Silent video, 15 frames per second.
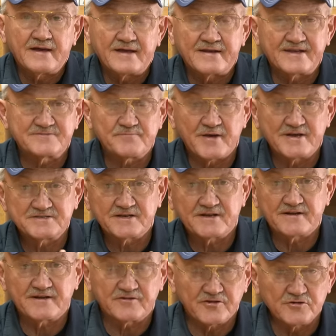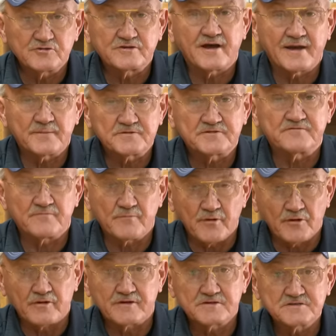And there's basically two types of
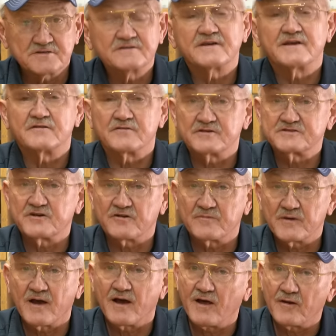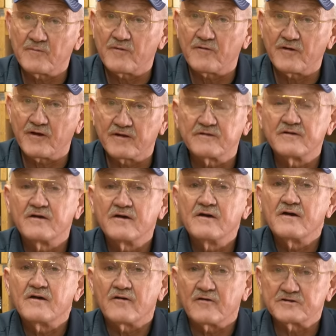bullets. Either it's going to be hollow point
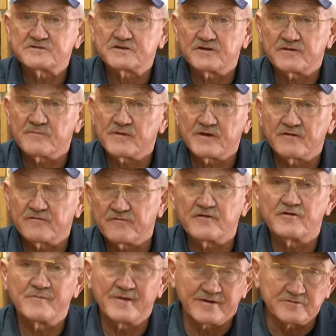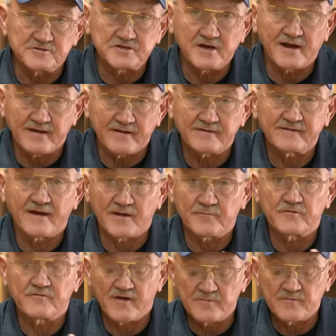or it's going to be a full metal jacket
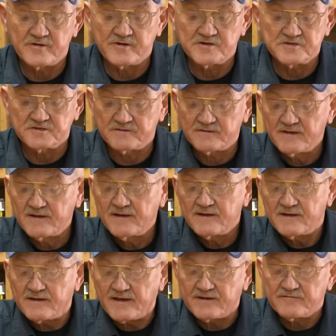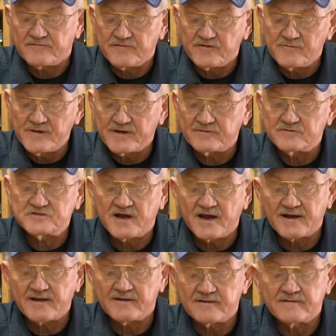type of ammunition. And a full metal
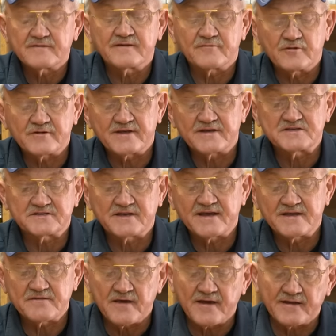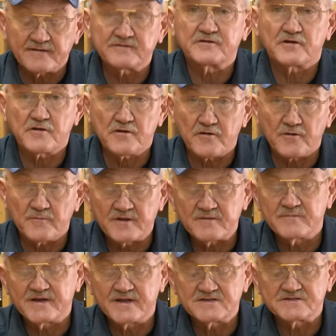jacket, when they say that term, it
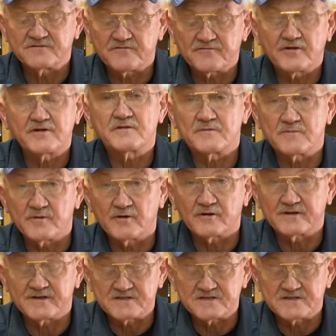means the front of the bullet